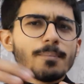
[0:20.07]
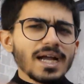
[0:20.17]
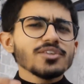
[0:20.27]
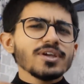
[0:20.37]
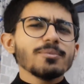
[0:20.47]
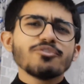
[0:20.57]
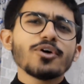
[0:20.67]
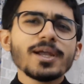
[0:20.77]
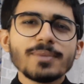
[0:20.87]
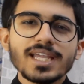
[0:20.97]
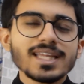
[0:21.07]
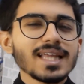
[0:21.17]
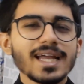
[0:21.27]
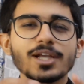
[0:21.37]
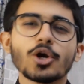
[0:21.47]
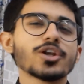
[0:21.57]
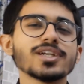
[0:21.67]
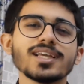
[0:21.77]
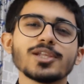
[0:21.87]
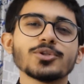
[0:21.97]
By the way, before I begin, I gotta
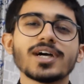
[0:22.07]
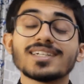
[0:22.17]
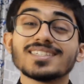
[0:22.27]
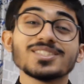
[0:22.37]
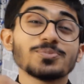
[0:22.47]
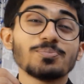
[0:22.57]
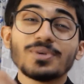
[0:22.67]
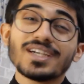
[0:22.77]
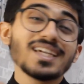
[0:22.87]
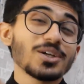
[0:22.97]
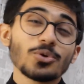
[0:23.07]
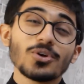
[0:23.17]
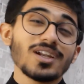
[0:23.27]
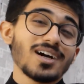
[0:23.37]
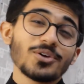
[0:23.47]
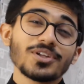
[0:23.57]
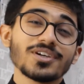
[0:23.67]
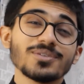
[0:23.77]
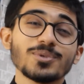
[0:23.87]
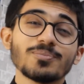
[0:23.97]
tell you that it is pretty cold out
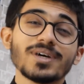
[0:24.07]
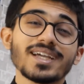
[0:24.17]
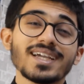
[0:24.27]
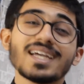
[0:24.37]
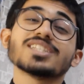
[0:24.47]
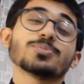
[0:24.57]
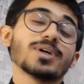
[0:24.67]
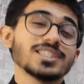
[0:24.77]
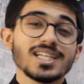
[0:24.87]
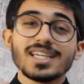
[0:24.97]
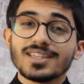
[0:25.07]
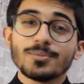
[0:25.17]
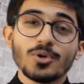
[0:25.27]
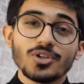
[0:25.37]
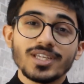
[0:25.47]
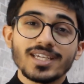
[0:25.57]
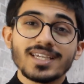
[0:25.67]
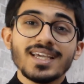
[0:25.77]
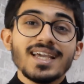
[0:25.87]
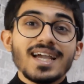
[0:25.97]
here in Mumbai, especially in the
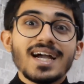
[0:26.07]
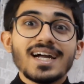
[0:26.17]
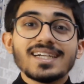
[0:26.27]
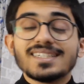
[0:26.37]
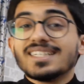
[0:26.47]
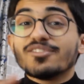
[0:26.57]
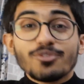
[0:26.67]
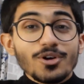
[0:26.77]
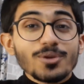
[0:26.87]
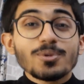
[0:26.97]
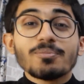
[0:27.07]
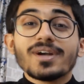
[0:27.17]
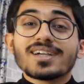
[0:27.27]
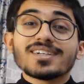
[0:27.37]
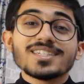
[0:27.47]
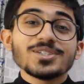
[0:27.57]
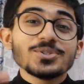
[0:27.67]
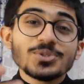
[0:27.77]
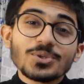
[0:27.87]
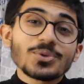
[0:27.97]
morning. And if you're a Mumbaiker, you
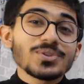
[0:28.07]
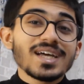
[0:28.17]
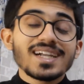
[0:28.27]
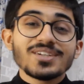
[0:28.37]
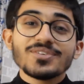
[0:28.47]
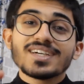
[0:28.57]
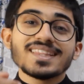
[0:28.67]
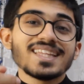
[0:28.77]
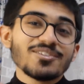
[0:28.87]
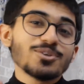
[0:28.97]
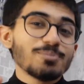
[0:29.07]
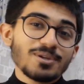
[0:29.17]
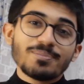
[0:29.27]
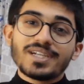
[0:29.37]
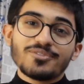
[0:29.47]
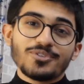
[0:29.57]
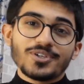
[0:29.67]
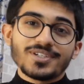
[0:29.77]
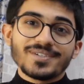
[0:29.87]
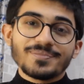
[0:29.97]
know that we are never prepared
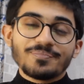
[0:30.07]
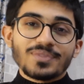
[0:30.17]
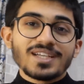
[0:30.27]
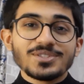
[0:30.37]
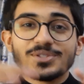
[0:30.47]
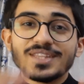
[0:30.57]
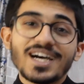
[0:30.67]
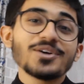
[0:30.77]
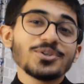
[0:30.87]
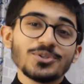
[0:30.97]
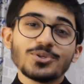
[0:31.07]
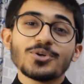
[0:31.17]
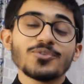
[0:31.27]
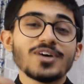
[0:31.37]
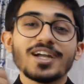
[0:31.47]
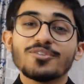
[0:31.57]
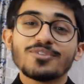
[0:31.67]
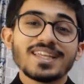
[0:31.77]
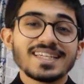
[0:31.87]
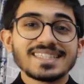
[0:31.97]
for it. So now you know why I'm
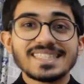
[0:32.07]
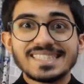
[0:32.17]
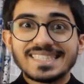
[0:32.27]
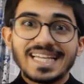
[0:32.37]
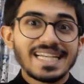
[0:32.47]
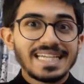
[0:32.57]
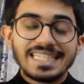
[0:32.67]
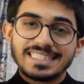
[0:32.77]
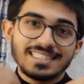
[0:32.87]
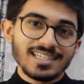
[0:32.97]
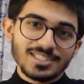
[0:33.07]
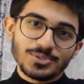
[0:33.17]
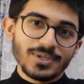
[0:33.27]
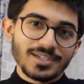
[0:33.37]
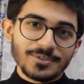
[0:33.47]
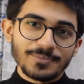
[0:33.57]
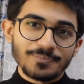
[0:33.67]
wearing this 90s style sweater.